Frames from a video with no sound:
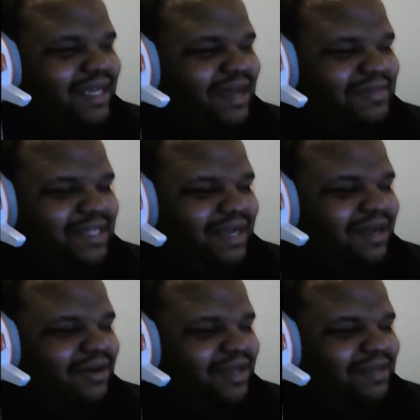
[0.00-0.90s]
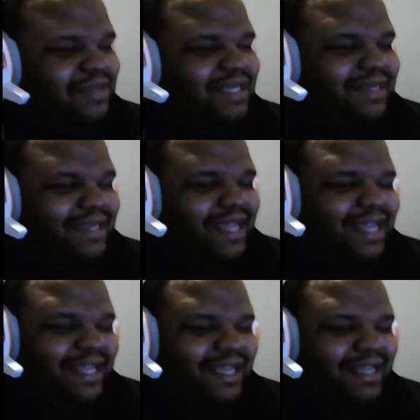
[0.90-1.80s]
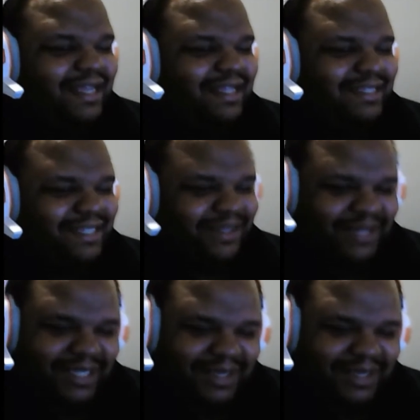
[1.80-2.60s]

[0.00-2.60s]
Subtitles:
I'm sorry. Hold up. Knitting a dildo.